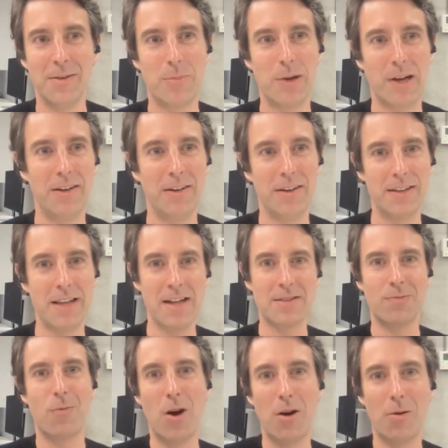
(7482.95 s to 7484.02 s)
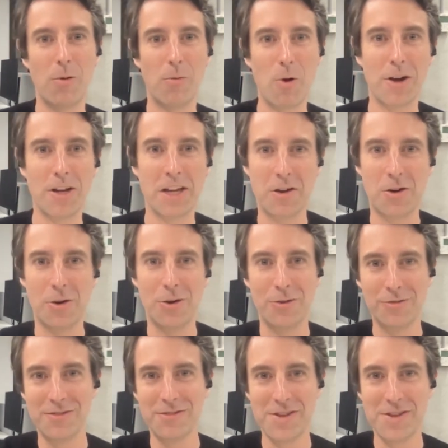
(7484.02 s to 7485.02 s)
But that's why we're working on,